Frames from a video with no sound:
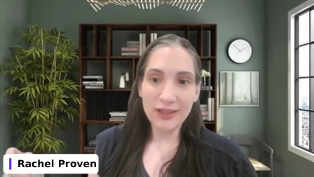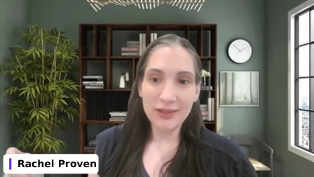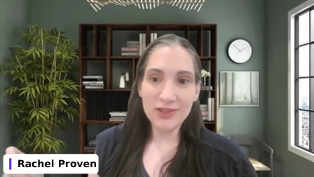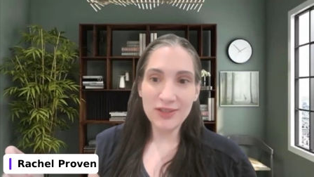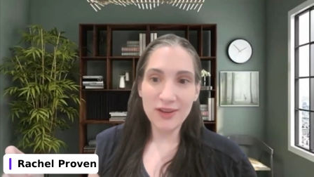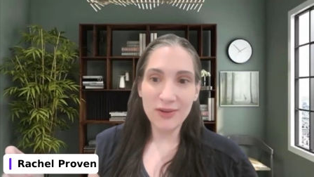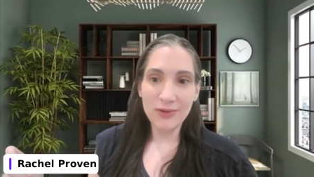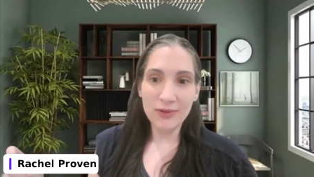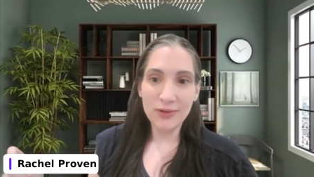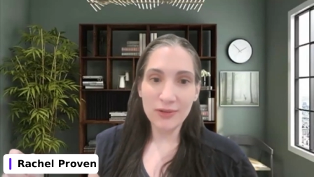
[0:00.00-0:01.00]

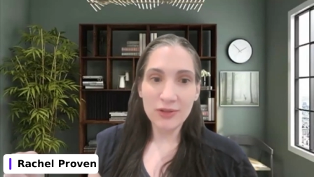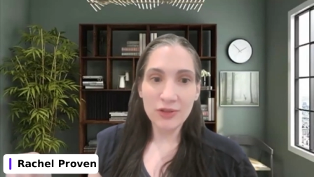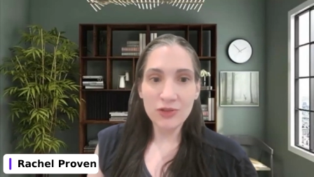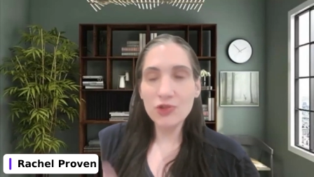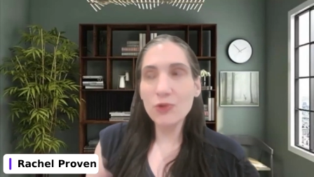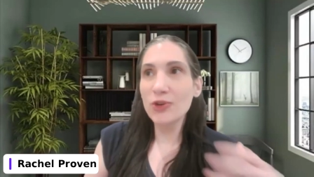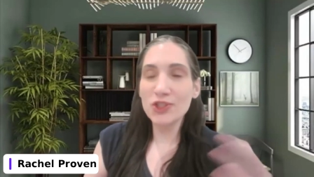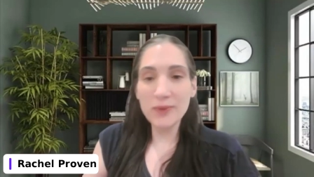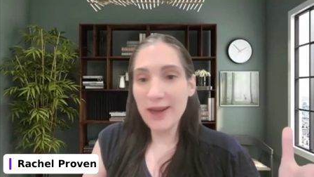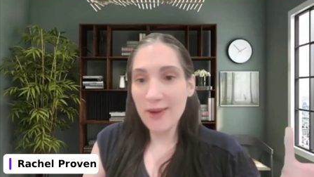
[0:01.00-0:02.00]
So sure,
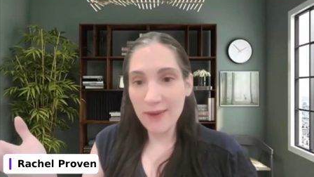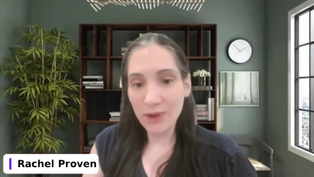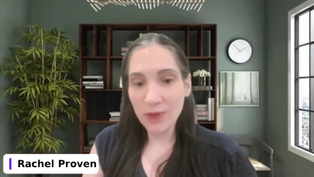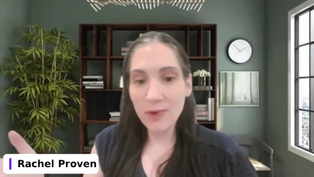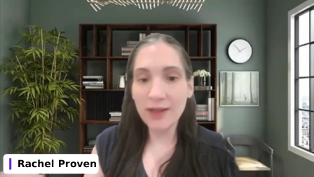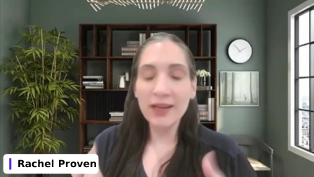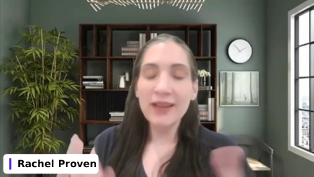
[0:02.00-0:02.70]
do it however you want.